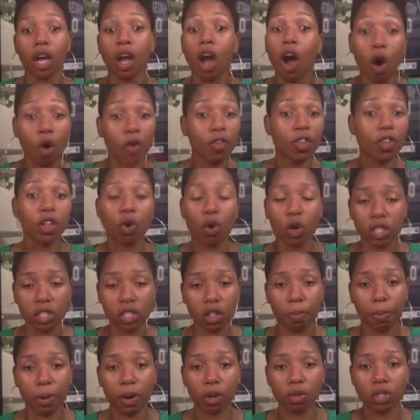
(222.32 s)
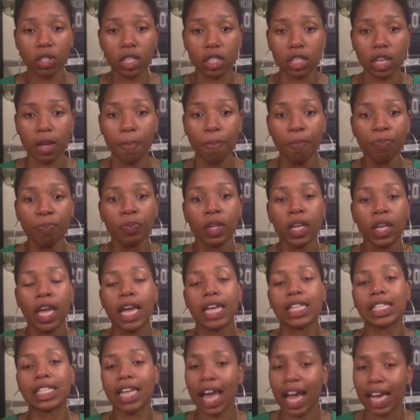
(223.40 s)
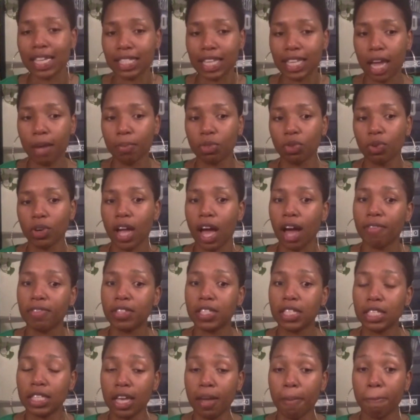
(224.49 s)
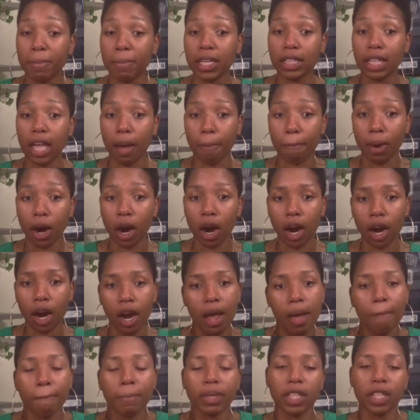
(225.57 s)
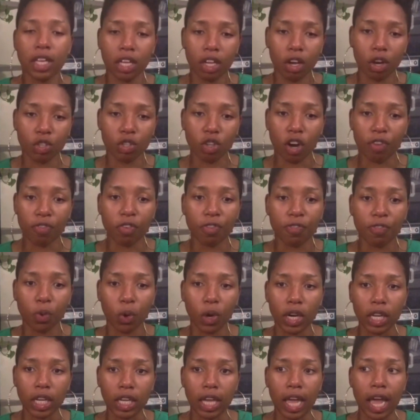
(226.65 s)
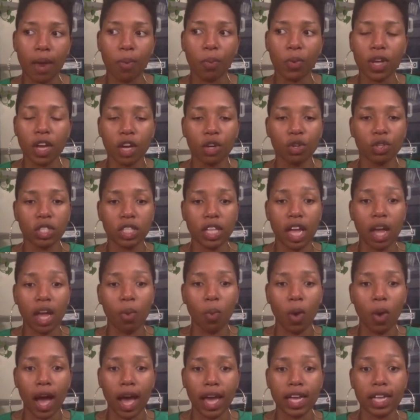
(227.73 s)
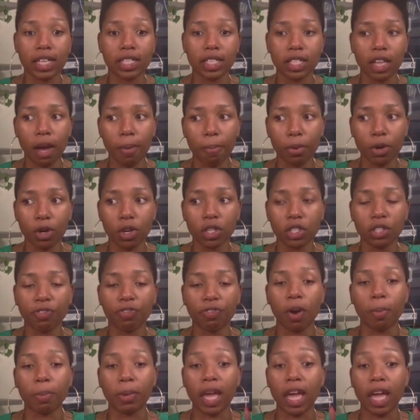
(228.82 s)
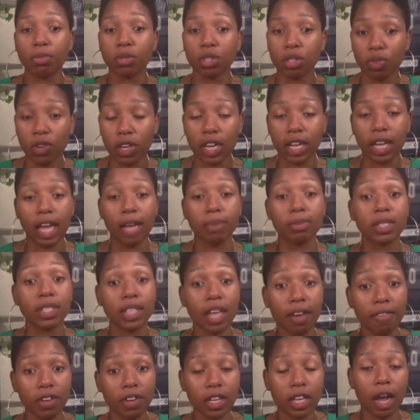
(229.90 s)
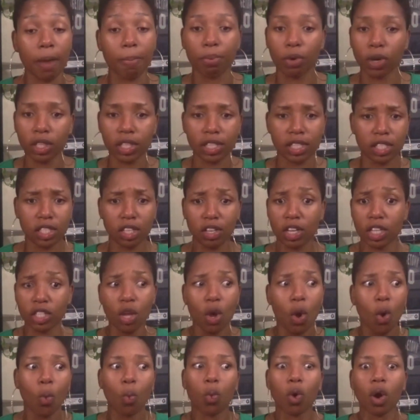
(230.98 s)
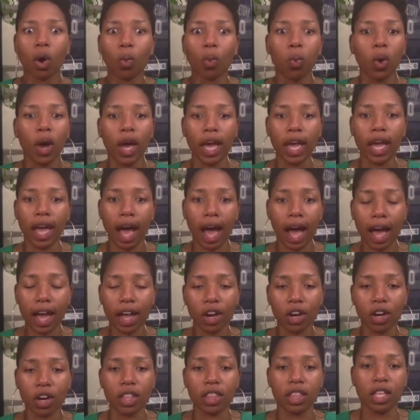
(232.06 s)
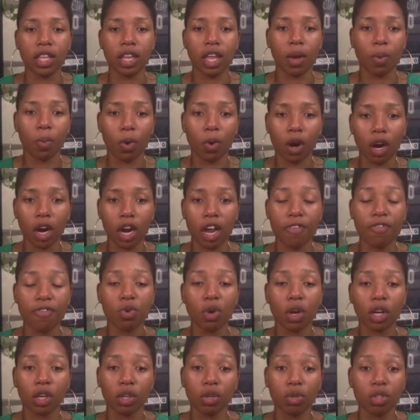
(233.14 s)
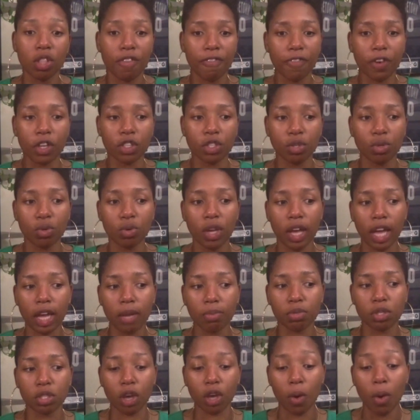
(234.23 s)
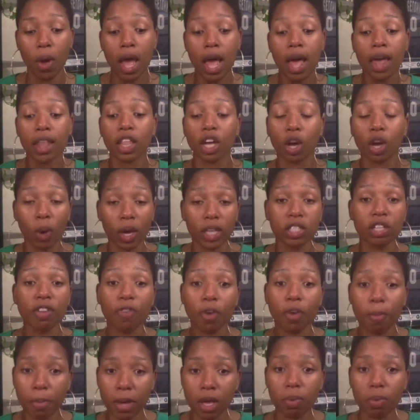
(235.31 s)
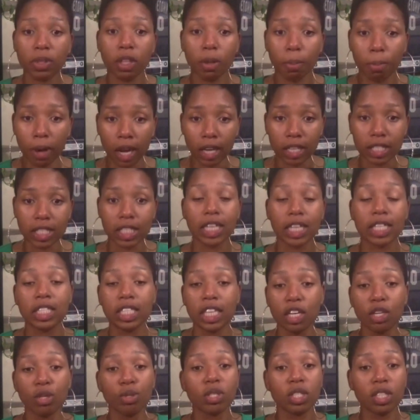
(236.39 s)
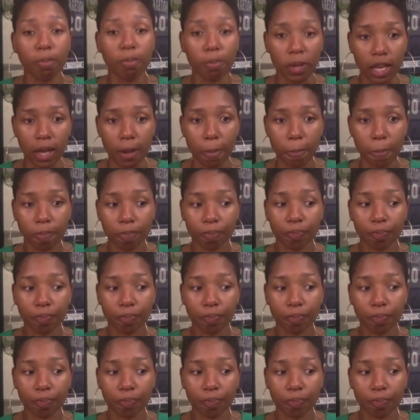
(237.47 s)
over the course of the postseason. His last game three obviously didn't meet that bar, but then he goes off for 40. And we understand why his numbers from games three to game seven in that Brooklyn series were way higher than they were if you include the first two games. So the question for me with the Bucks continues to be